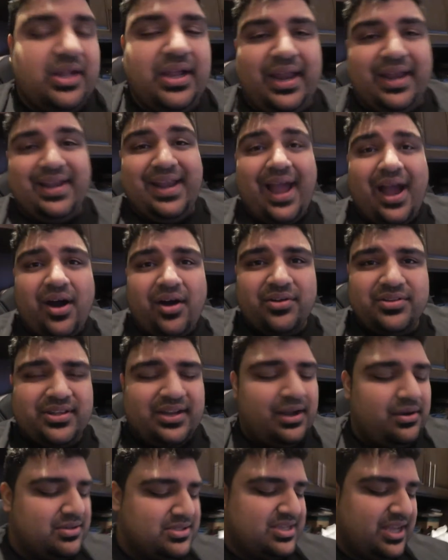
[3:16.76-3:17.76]
And now,
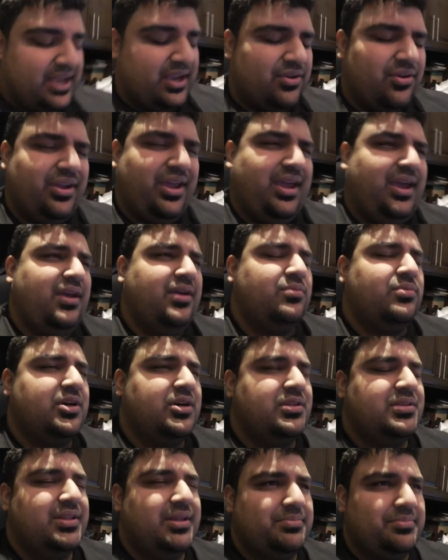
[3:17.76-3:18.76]
then I was like, okay,
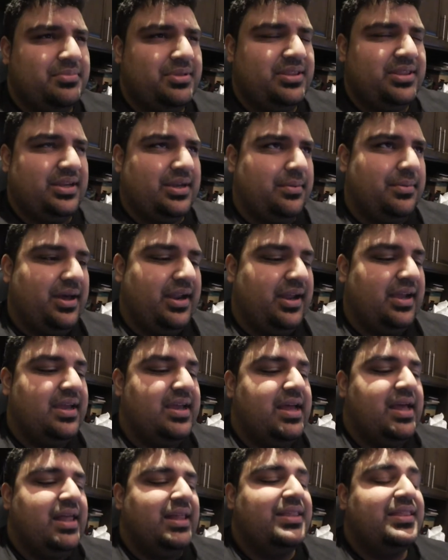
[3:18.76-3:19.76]
well, let me think about it.
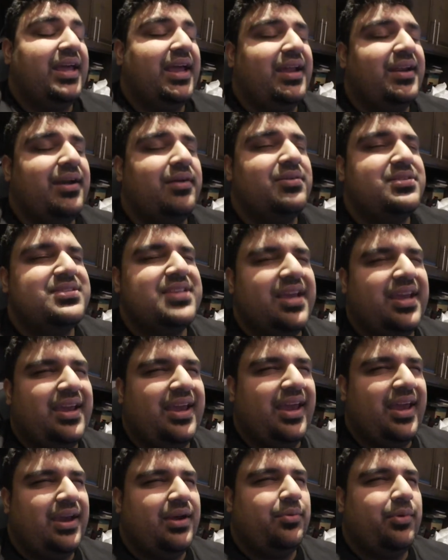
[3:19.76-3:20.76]
Then I was like,
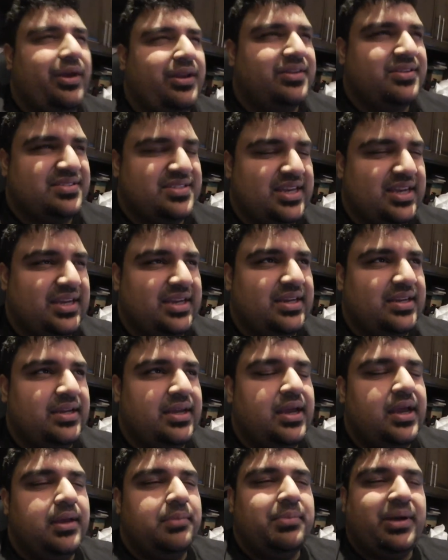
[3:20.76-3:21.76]
hey, wait a second.
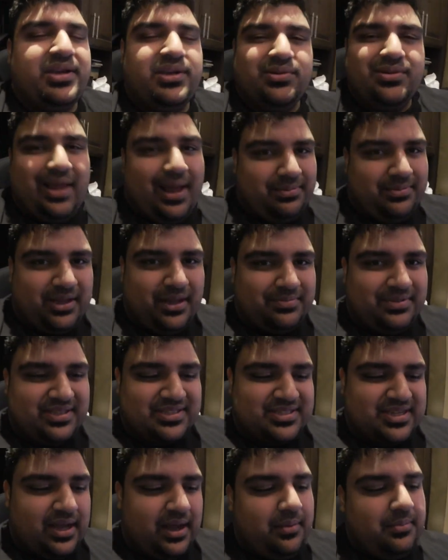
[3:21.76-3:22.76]
My new laptop
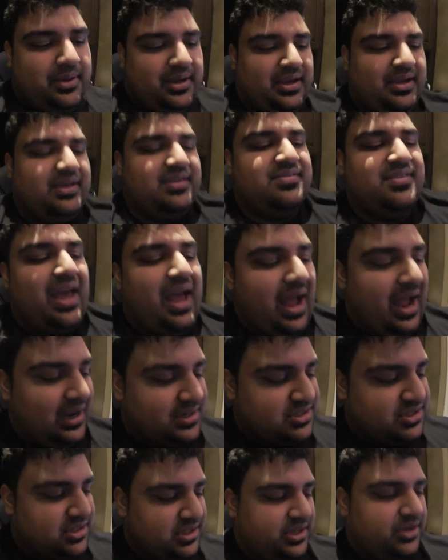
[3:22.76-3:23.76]
that's coming is
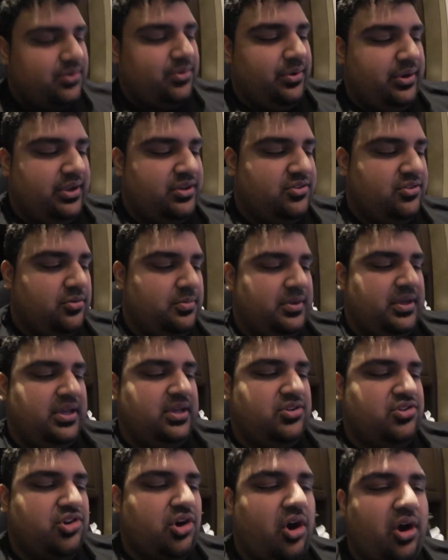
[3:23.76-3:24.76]
actually going to
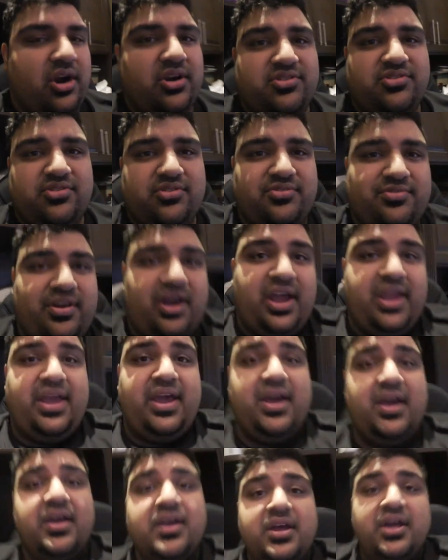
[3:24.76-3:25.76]
be charged
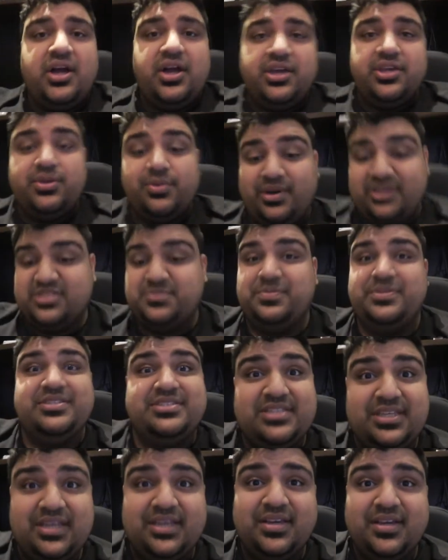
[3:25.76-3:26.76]
via
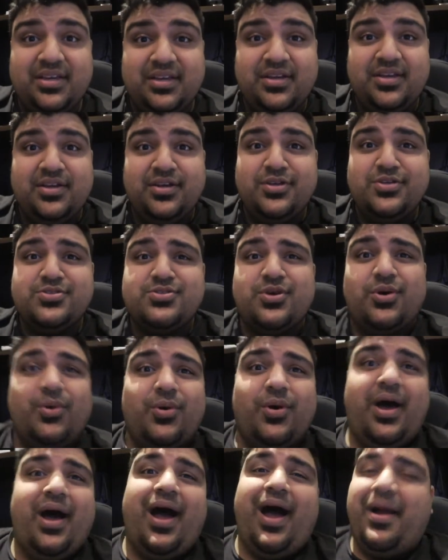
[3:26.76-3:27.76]
USB-C.
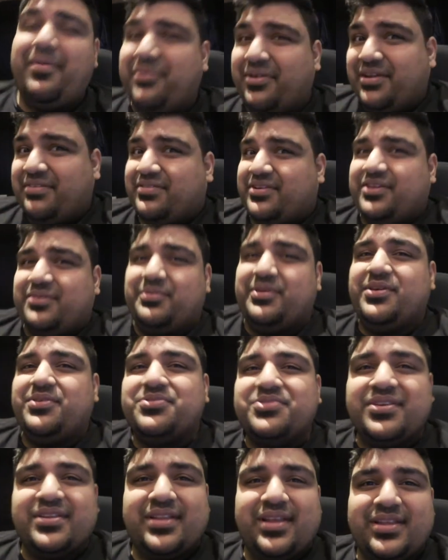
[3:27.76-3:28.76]
So I'm not even gonna be
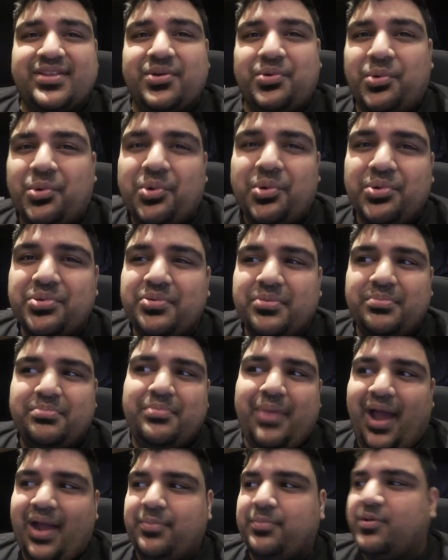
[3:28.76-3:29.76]
using like the old
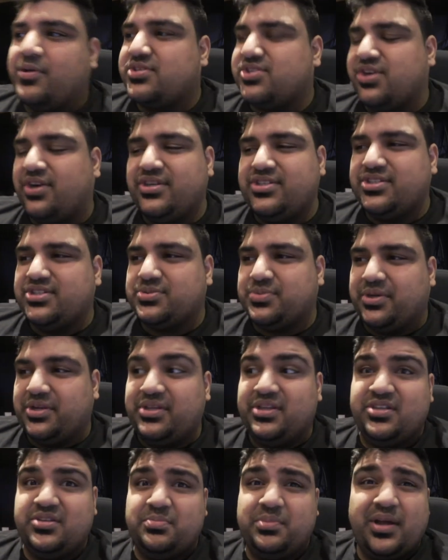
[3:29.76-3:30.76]
MacBook chargers where you
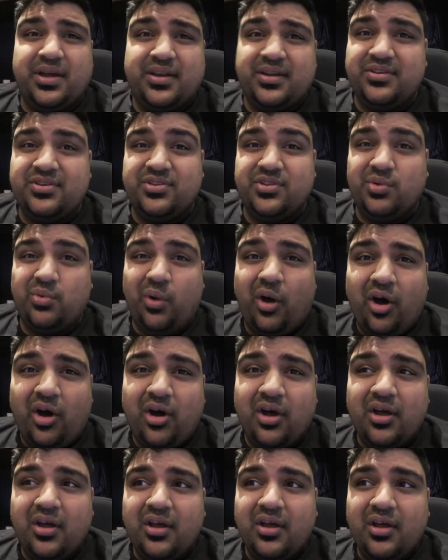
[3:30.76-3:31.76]
need to plug it into the wall,